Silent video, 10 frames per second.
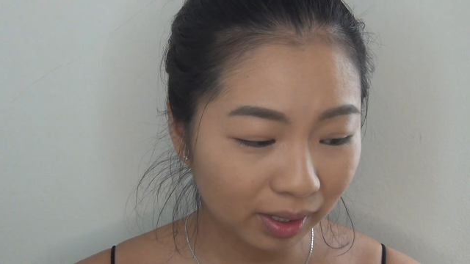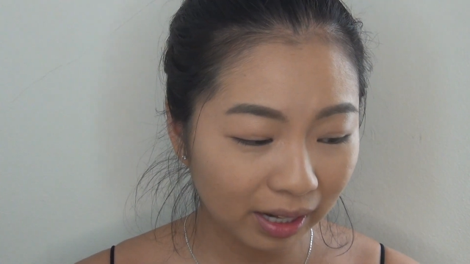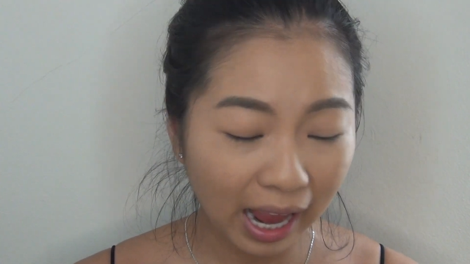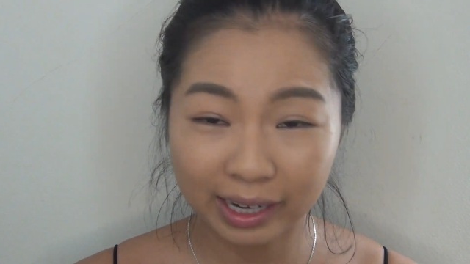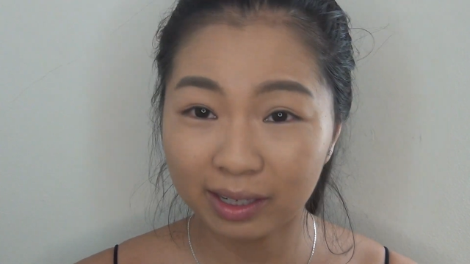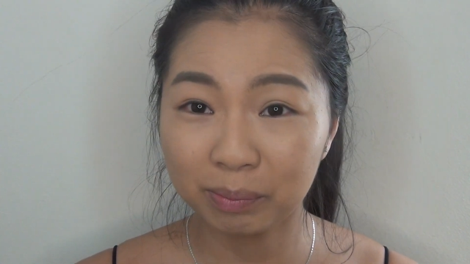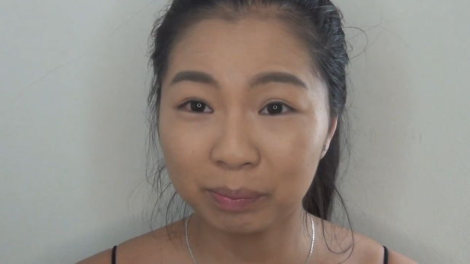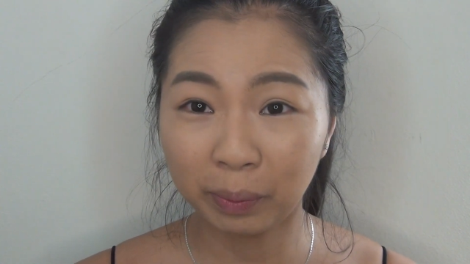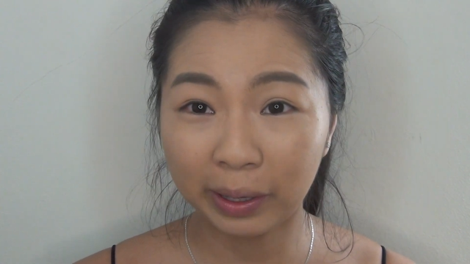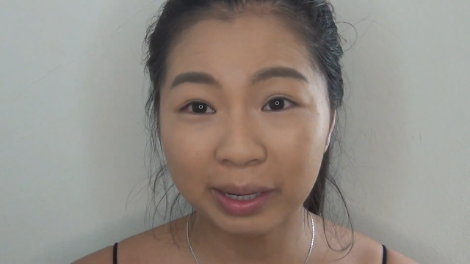like
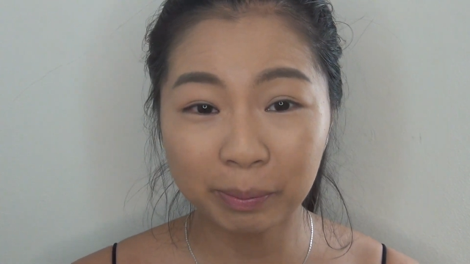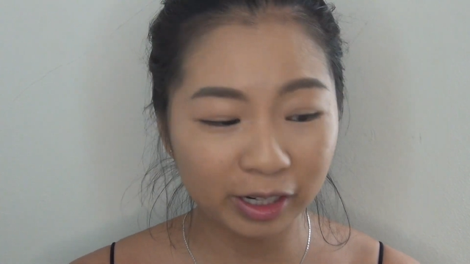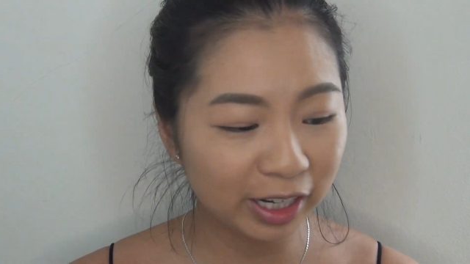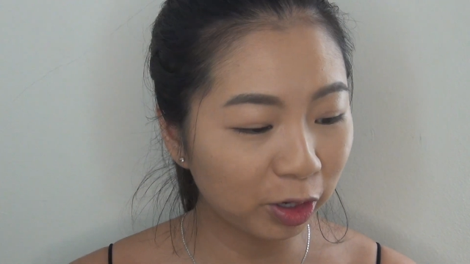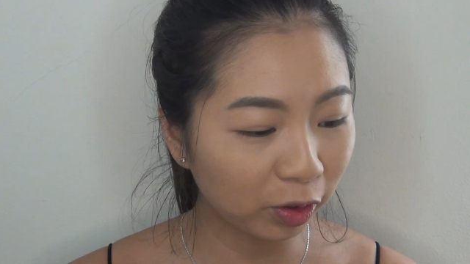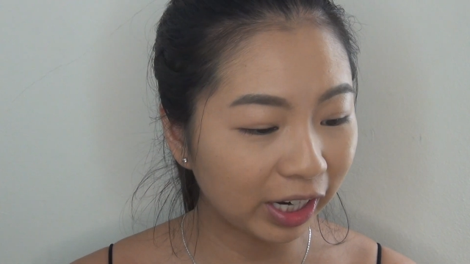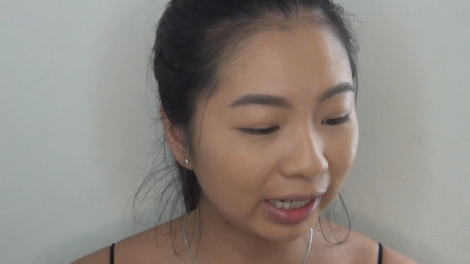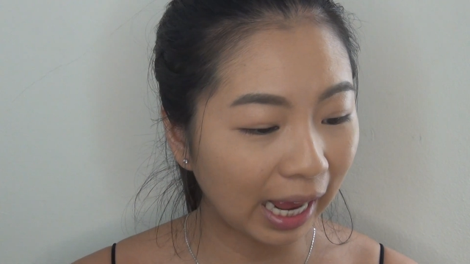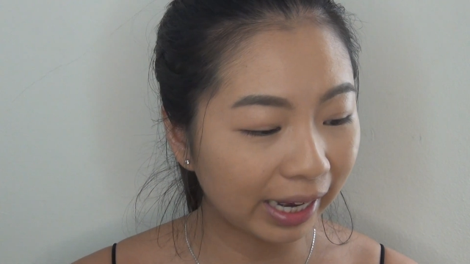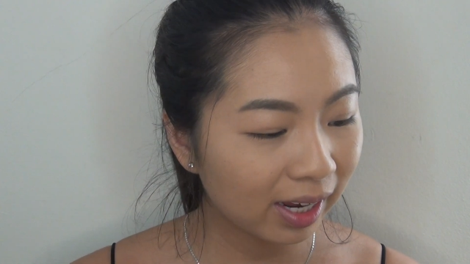pretty
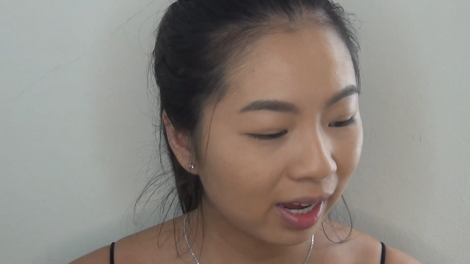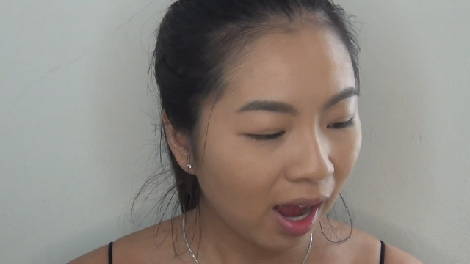good. Like